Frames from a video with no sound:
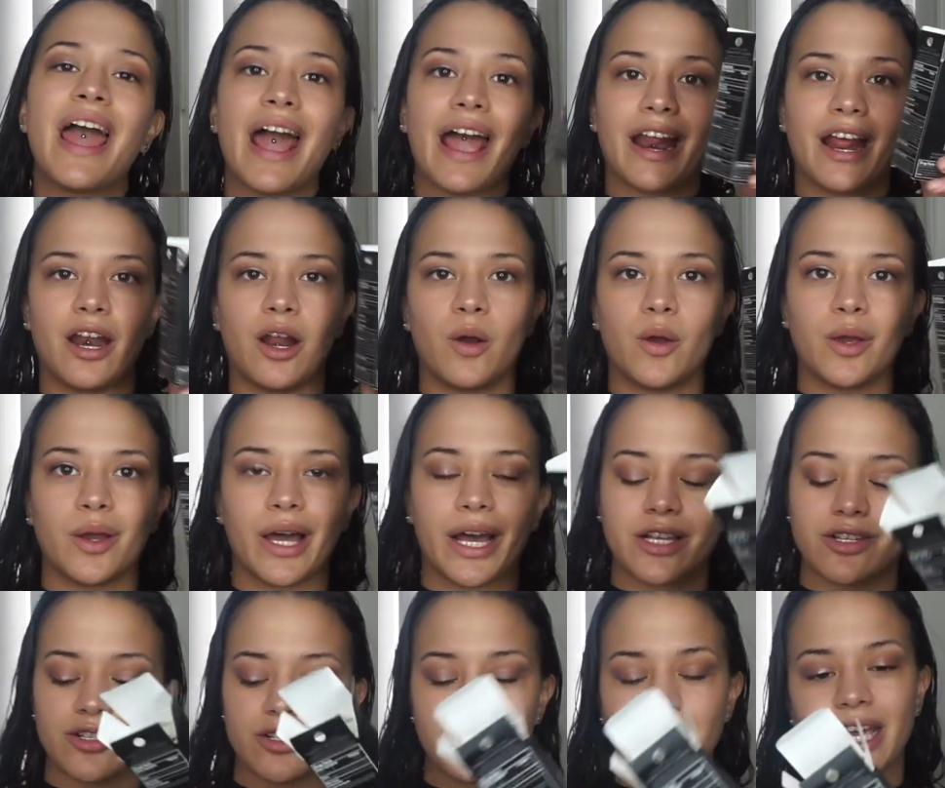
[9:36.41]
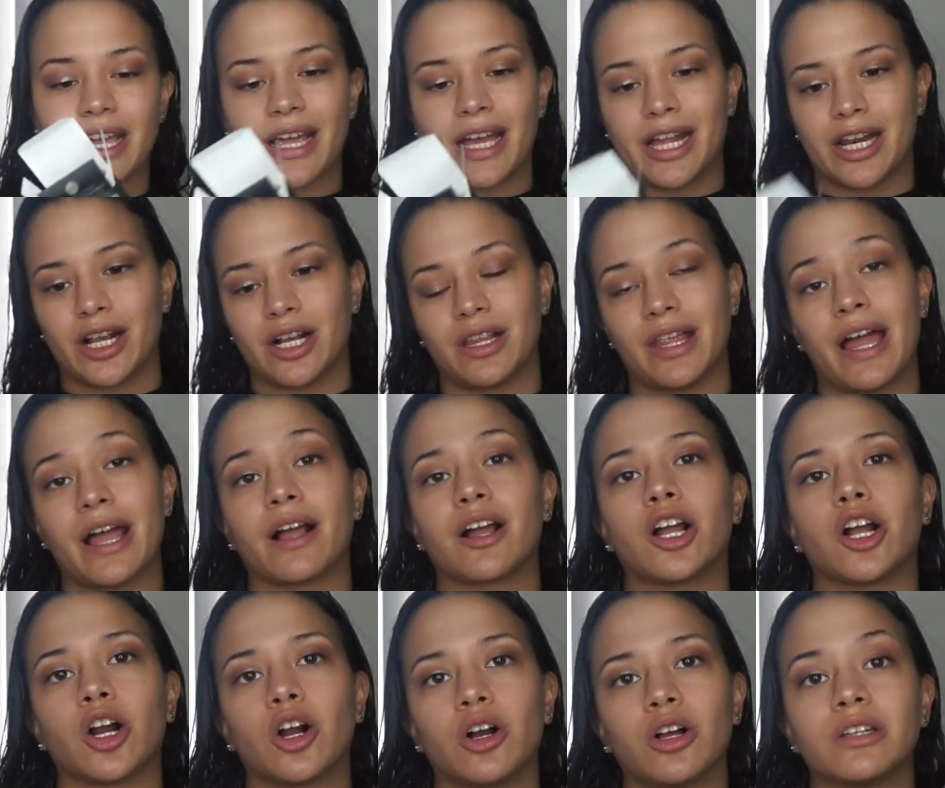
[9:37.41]
And I know you guys are thinking, you're like,
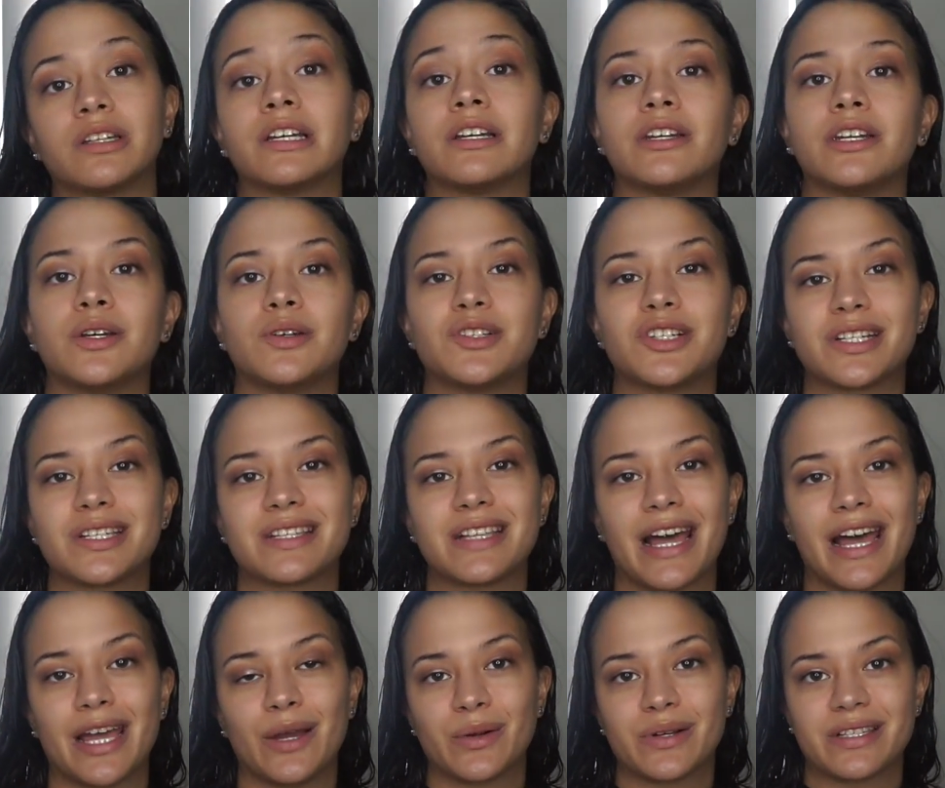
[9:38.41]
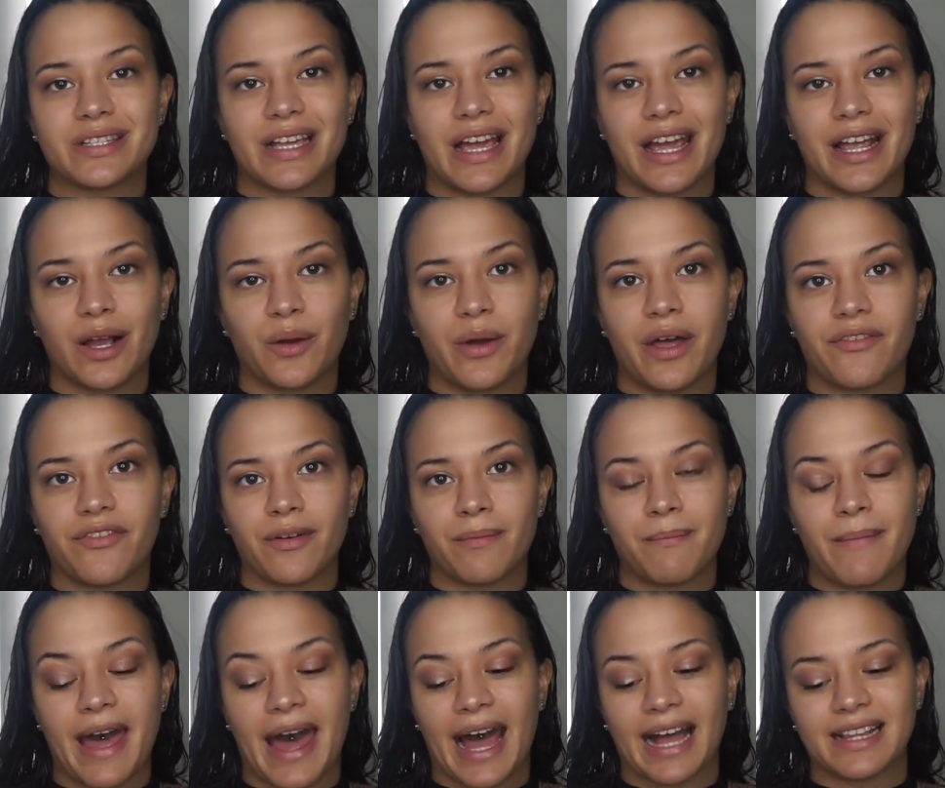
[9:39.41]
girl, didn't you just say you were staying away
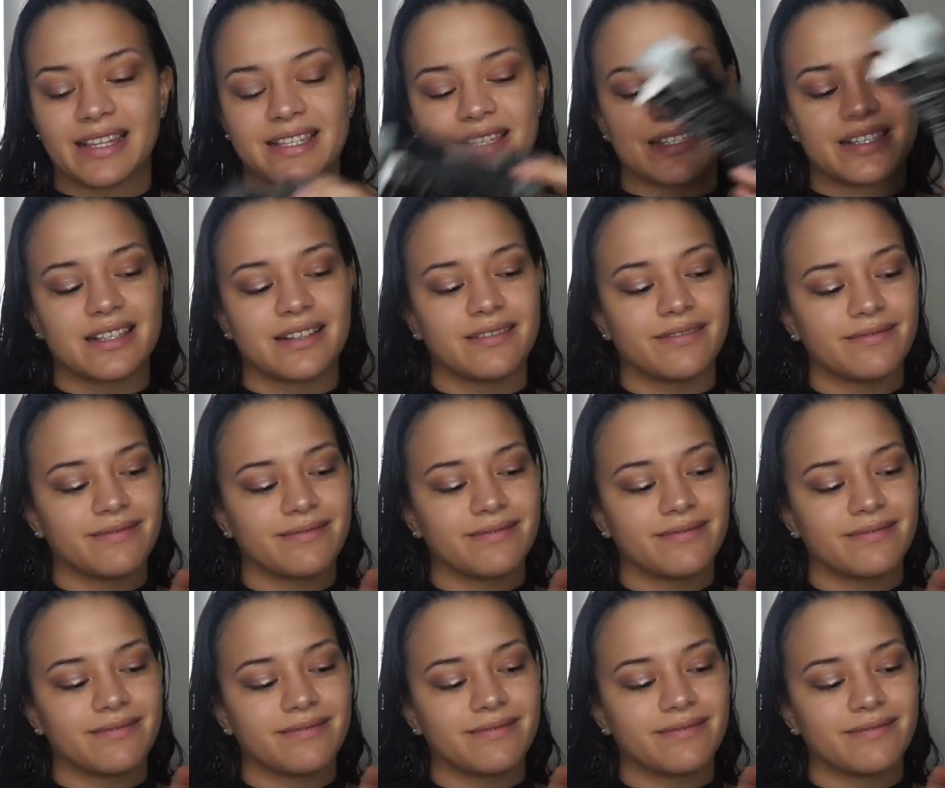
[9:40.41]
from mattes?